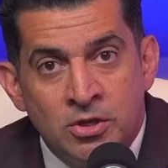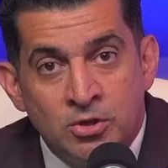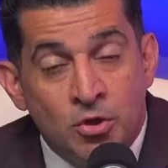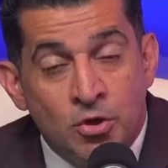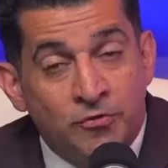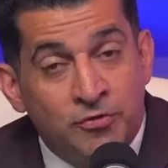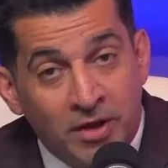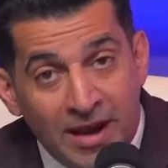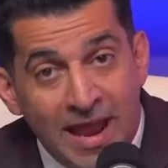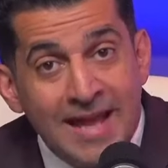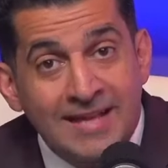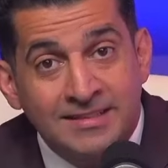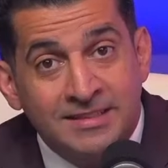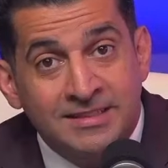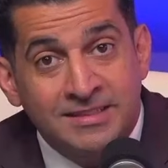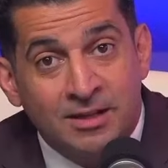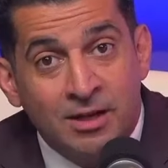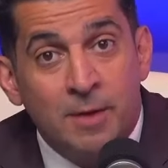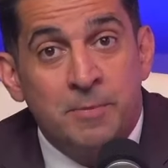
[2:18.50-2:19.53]
So if you like
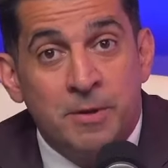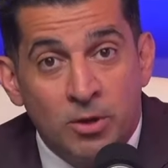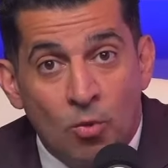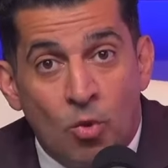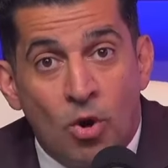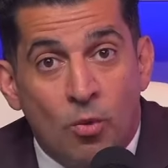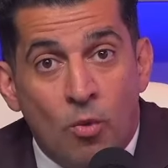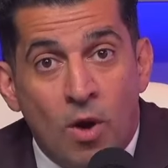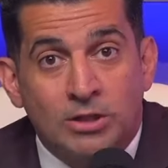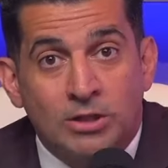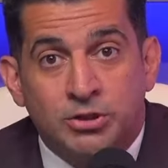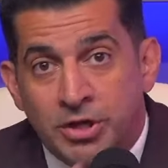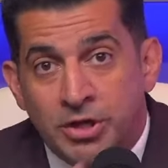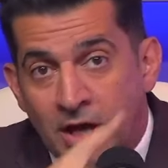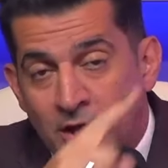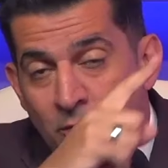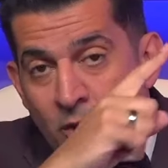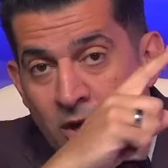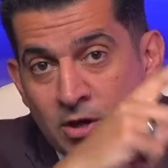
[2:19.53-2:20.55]
this clip and you want to watch
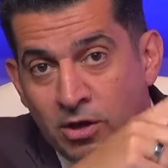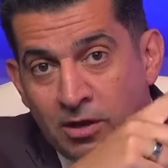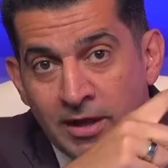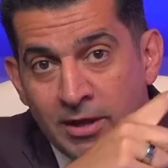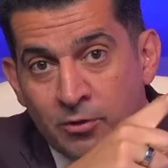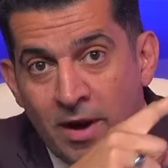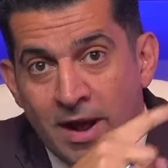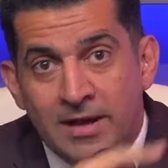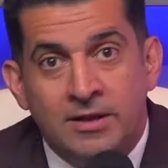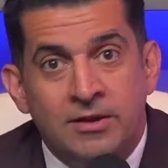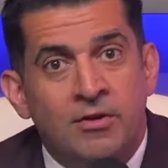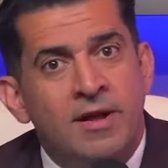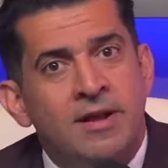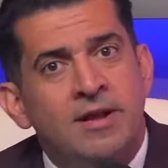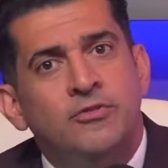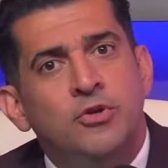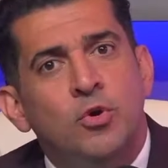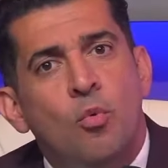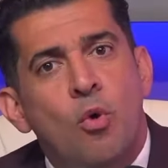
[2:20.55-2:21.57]
another one, click right here. And
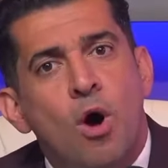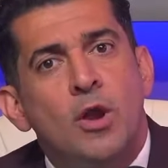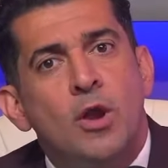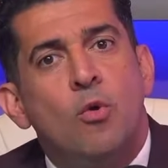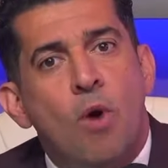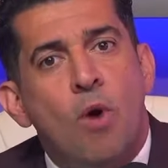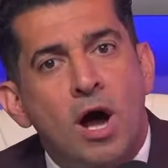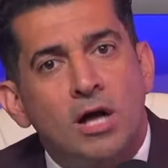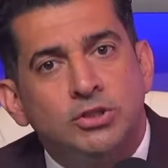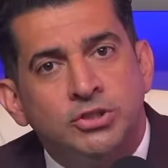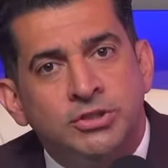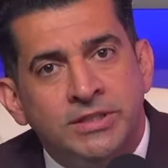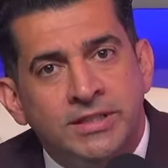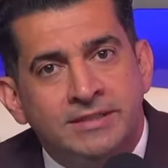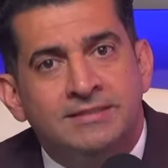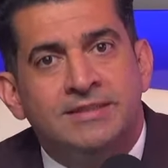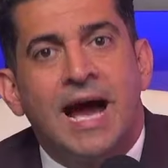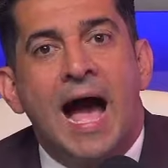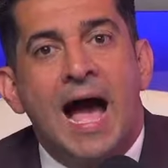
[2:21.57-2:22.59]
if you want to watch the
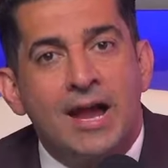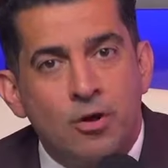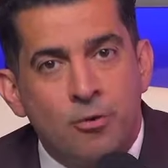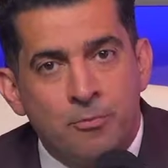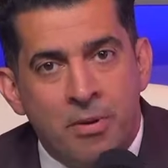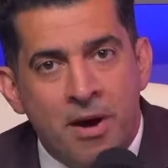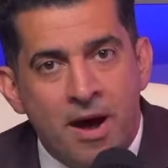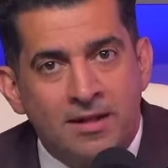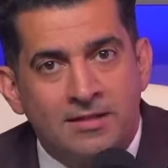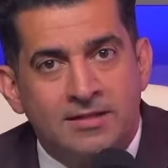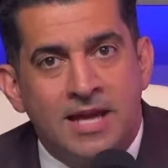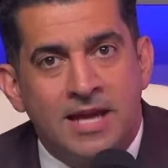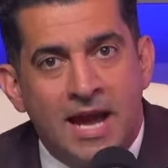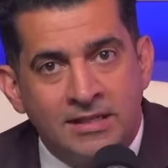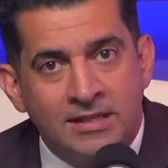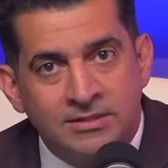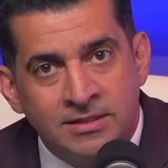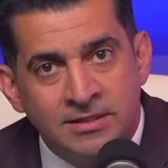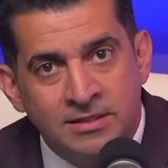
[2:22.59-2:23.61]
entire
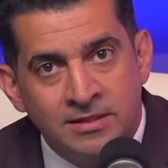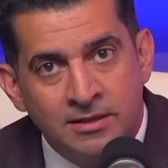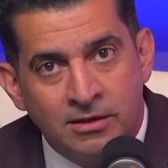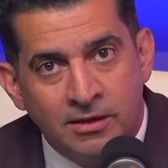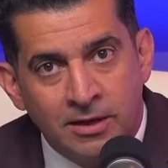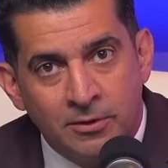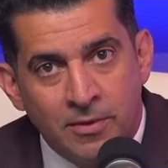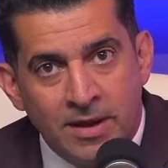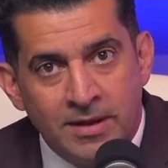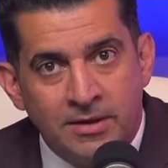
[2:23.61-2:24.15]
podcast, click right